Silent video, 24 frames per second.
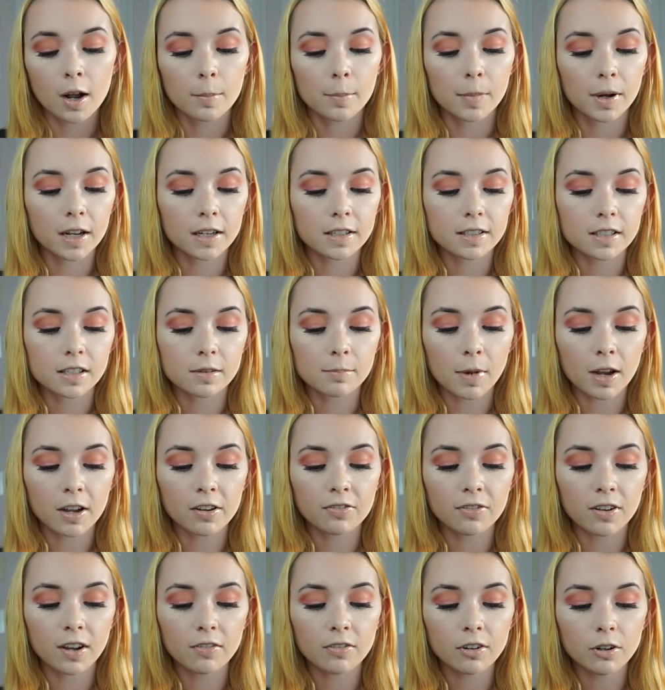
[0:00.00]
But my
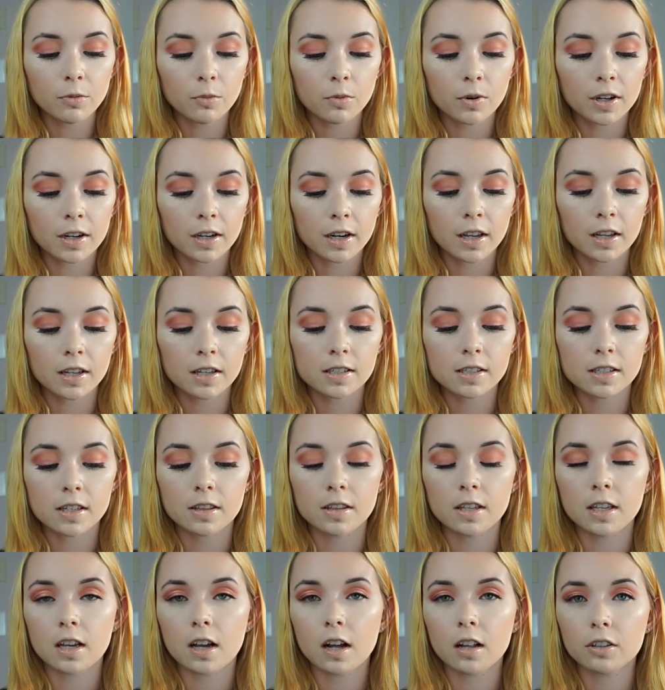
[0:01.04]
favorite one is
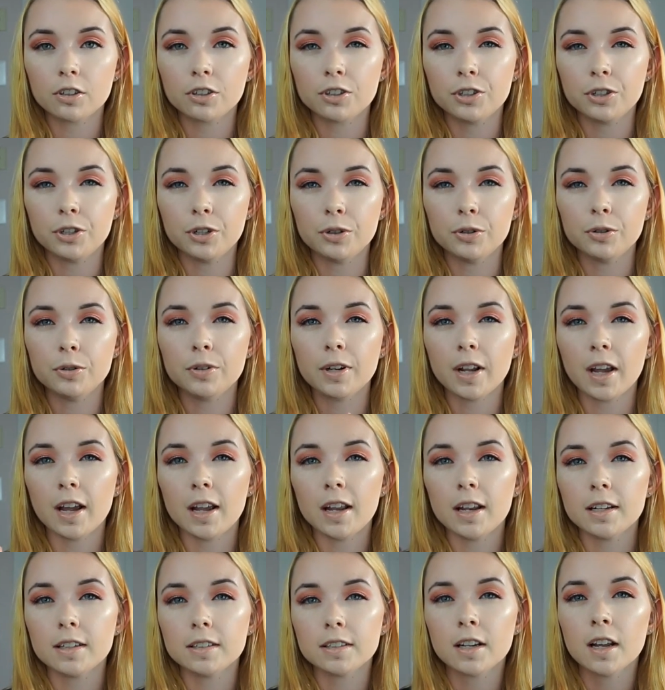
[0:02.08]
the color Nude,
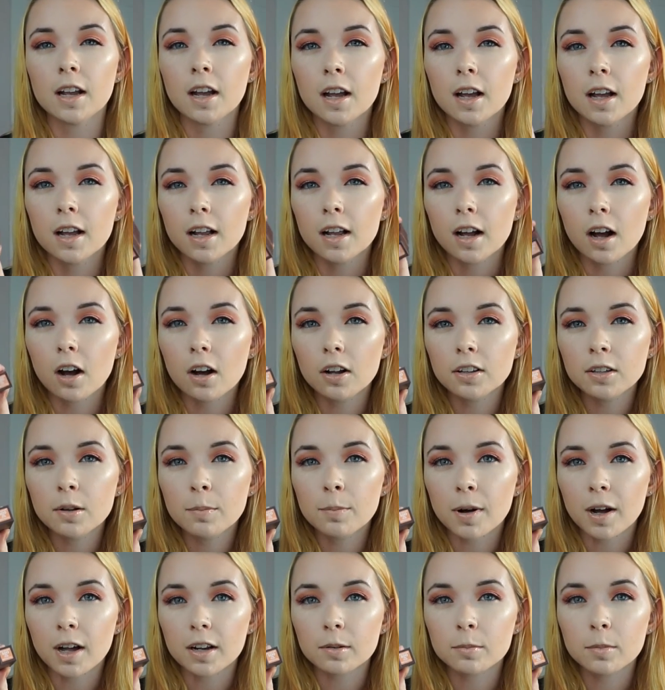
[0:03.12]
and on the
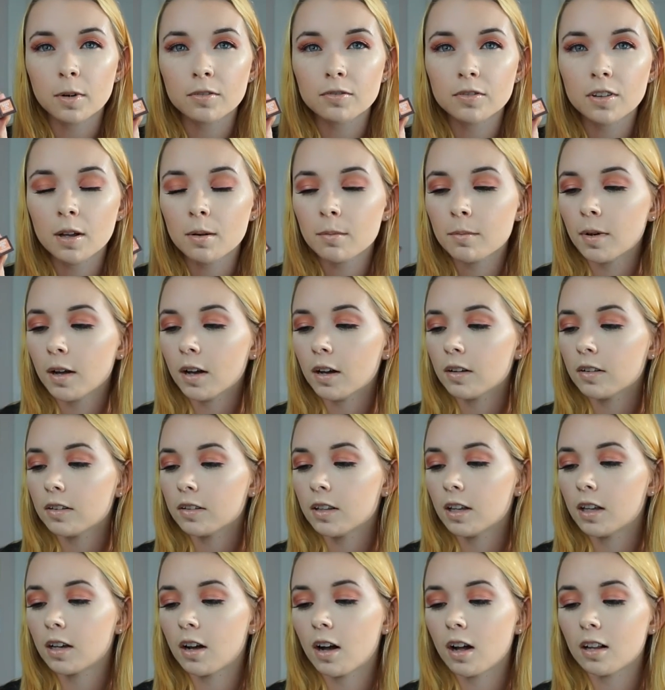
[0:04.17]
bottom of them,
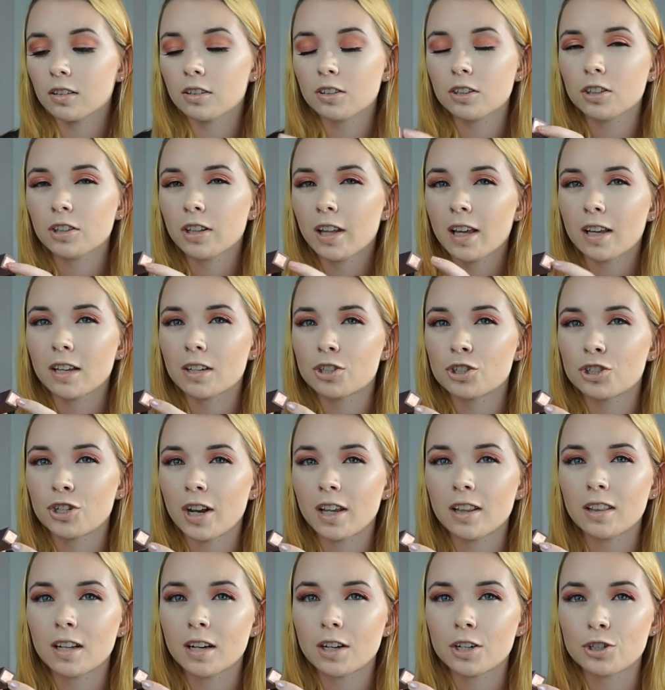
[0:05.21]
the color like
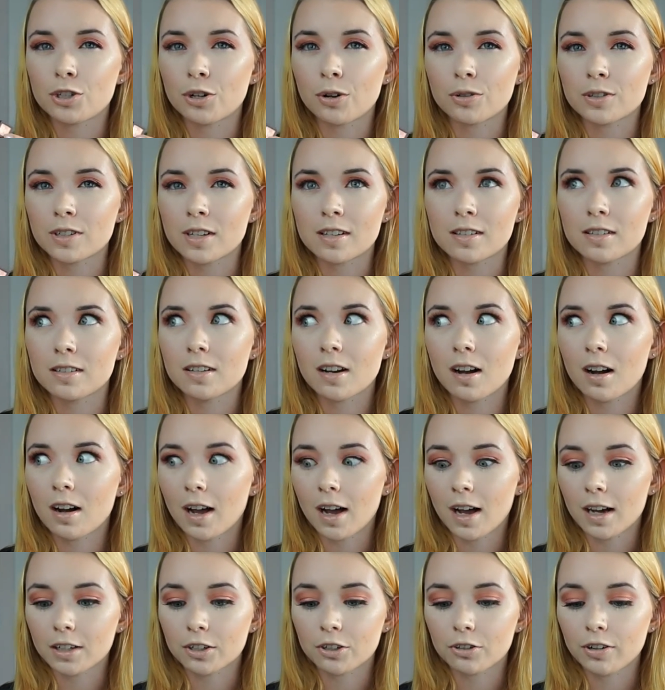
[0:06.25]
shade that it shows is not
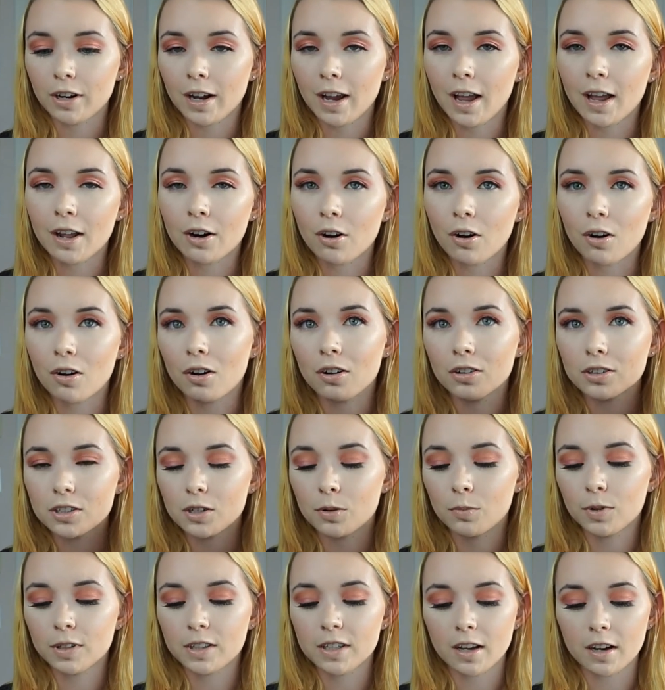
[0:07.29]
accurate at all
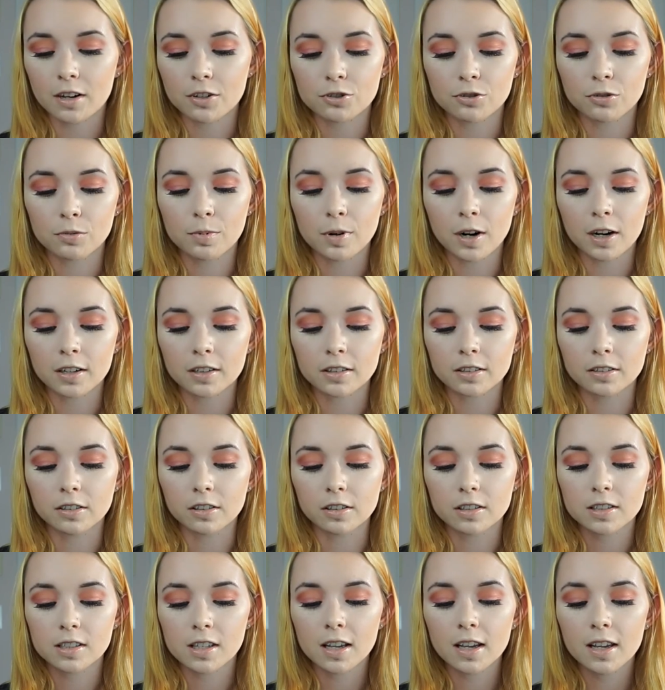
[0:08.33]
to what the actual product
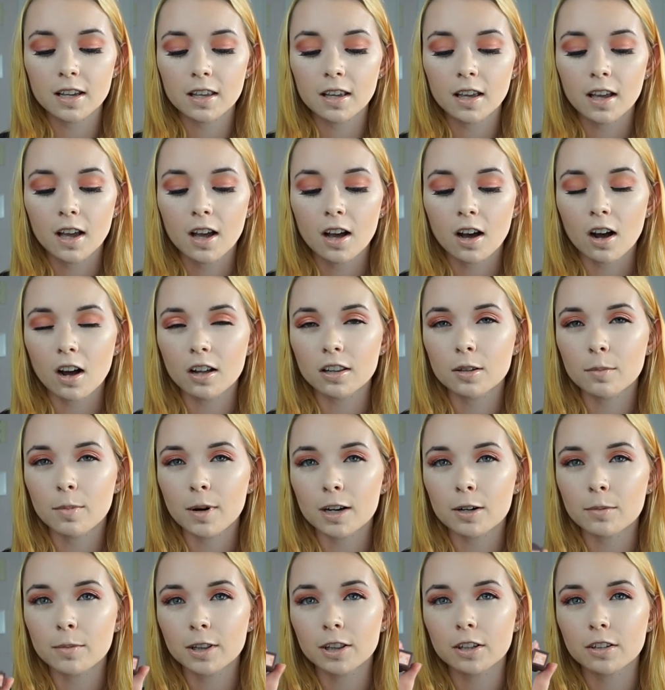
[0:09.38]
looks like. On the
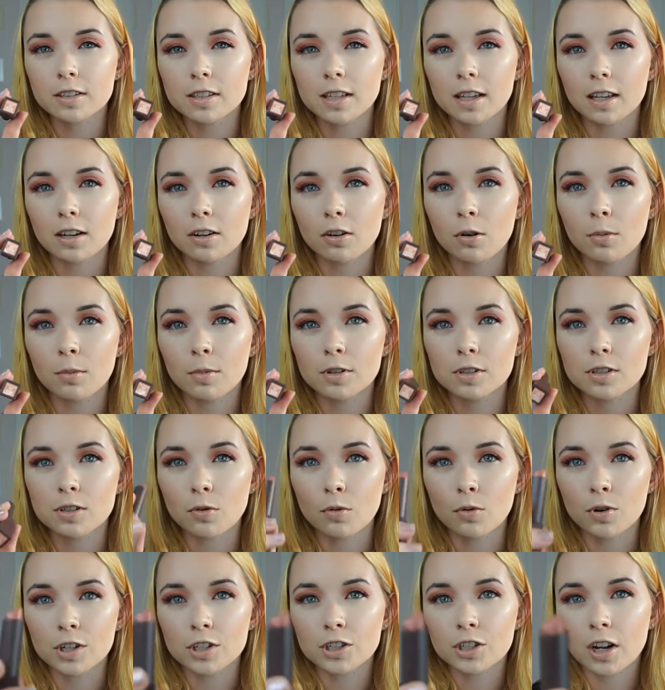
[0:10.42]
bottom, it looks like an almost
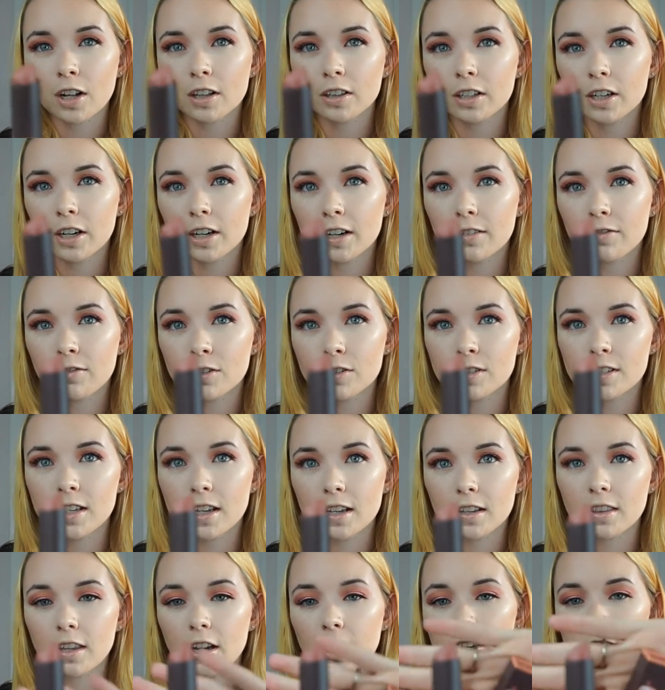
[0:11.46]
orange color. And if you see
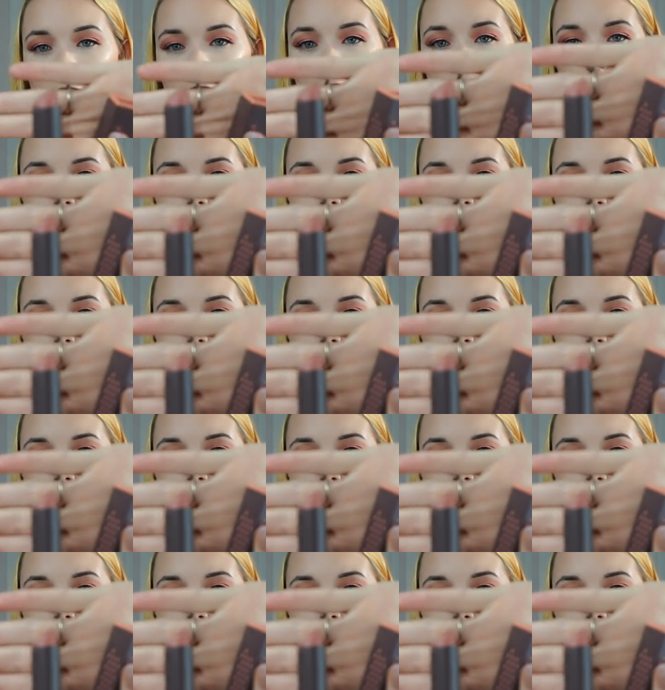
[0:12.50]
it there, it's